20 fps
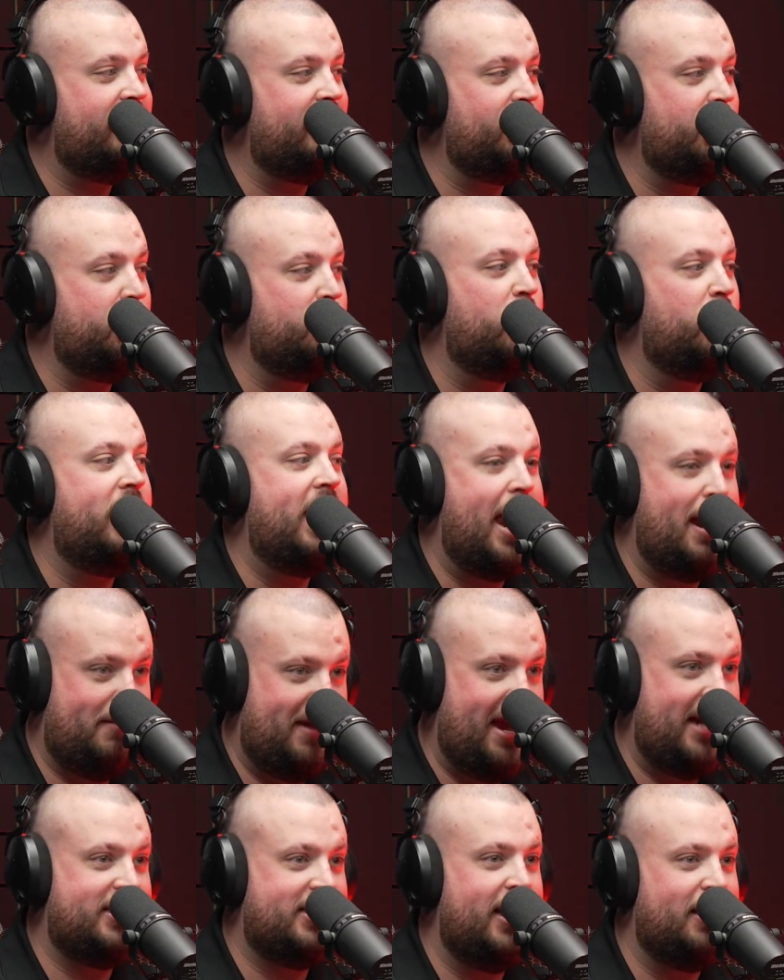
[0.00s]
you were named
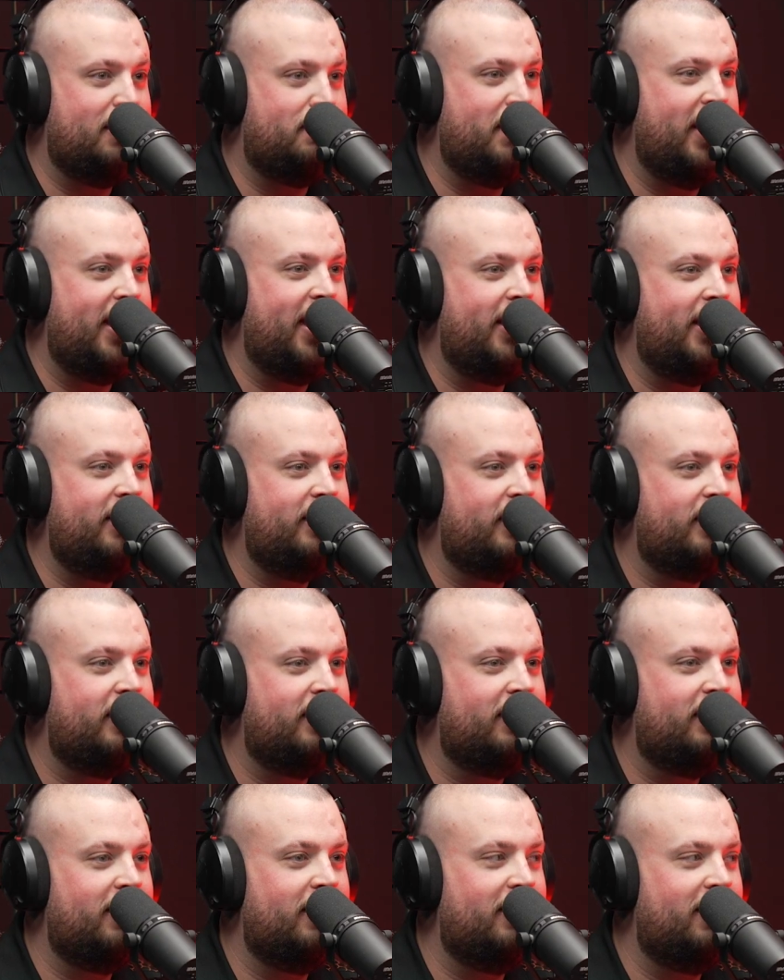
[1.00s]
18th man. Yeah.
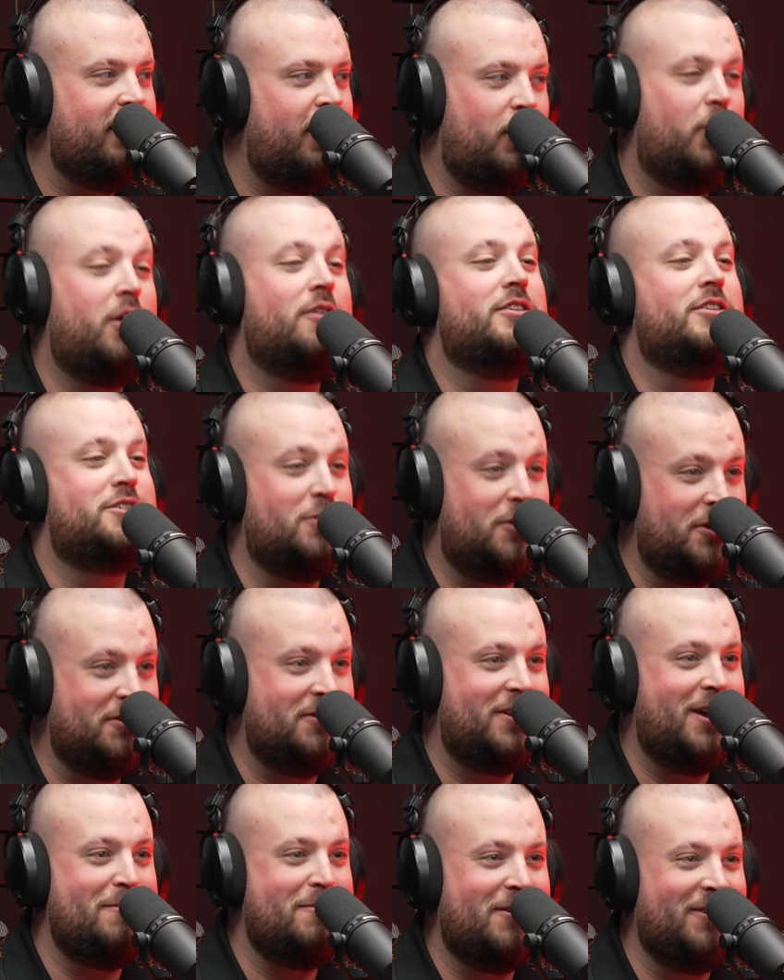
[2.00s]
A lot of us thought you
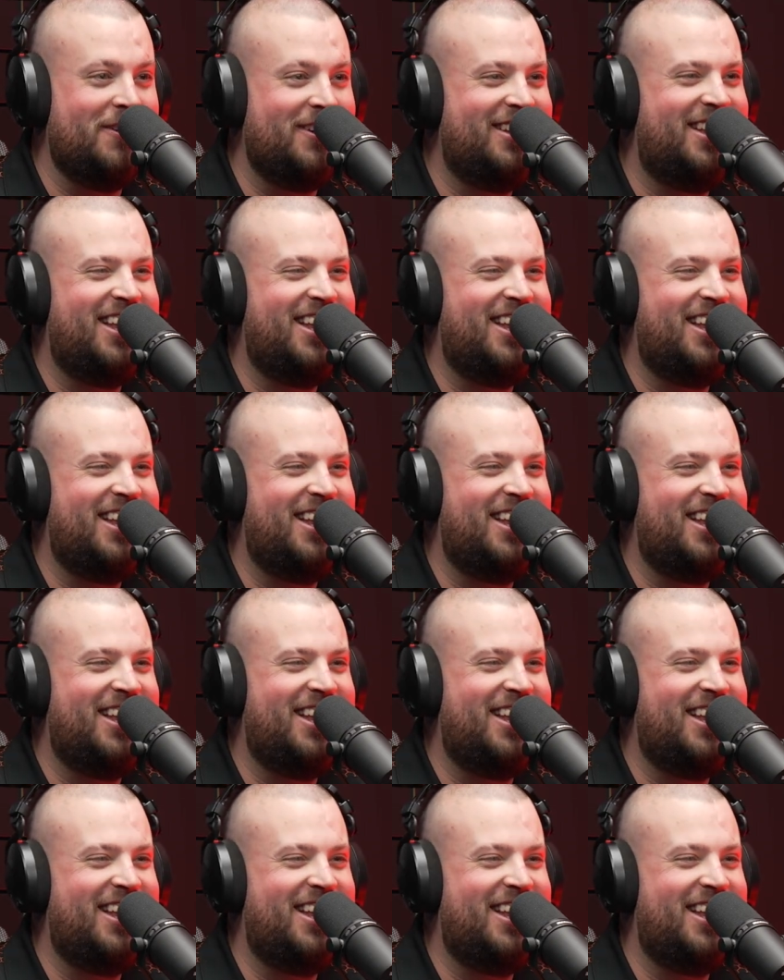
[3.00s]
were debuting.